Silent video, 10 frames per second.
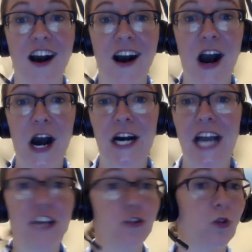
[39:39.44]
uh,
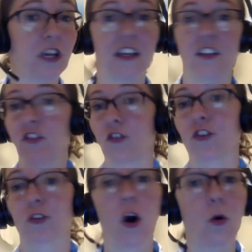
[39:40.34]
and you can insert
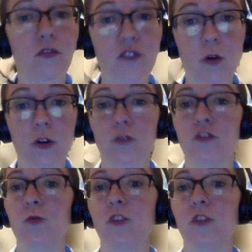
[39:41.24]
your own
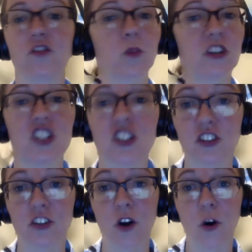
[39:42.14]
photos. You can switch it
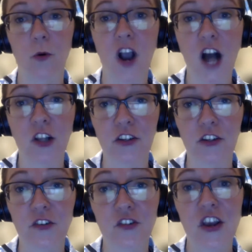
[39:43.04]
to your own
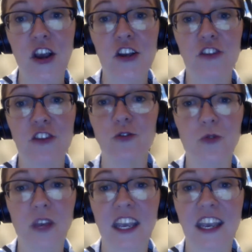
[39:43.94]
colors. You
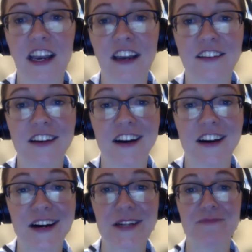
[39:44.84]
can
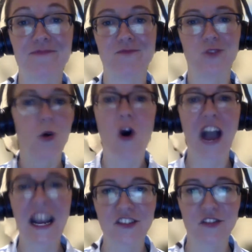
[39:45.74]
um, do all
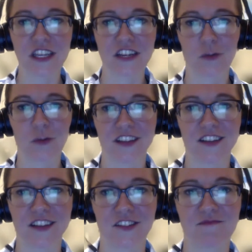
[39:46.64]
kinds of things with
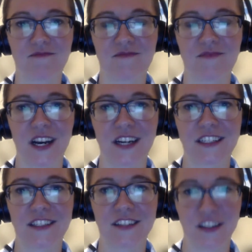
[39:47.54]
these
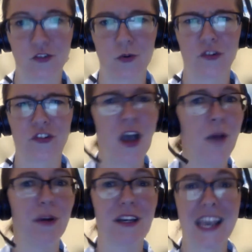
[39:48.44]
uh, these tools.
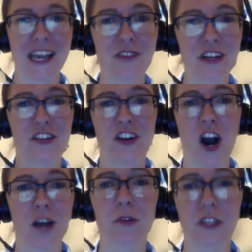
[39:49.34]
But Canva is an
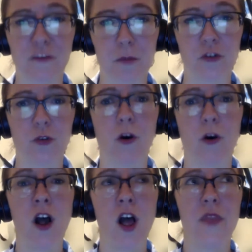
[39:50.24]
unbelievable
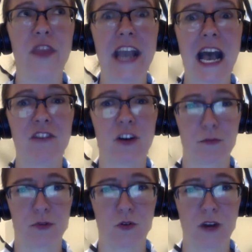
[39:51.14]
tool. They have a
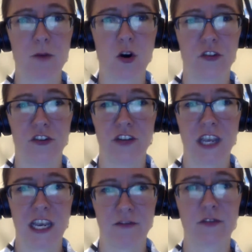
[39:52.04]
program called
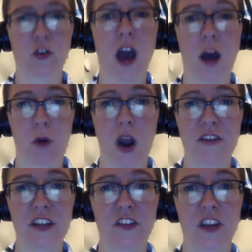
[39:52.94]
Canva for
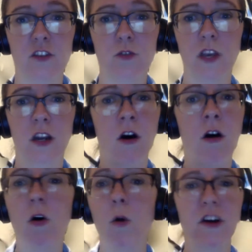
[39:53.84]
Nonprofits, and you get a
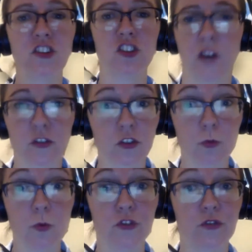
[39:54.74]
whole bunch of other
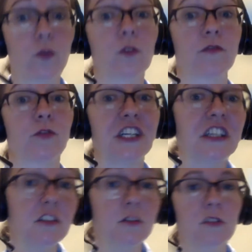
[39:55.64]
tools for free
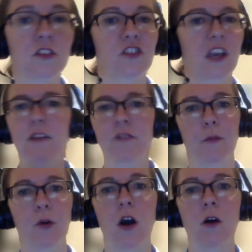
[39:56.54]
to you. There's Canva
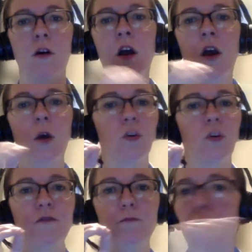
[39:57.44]
Pro,
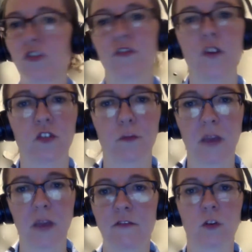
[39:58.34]
which most folks
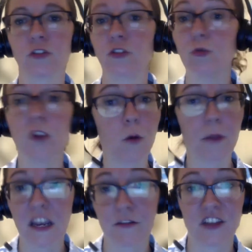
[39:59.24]
pay for. You don't
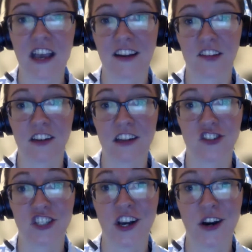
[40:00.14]
pay for that as an
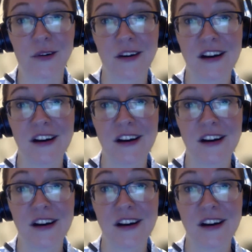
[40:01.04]
NGO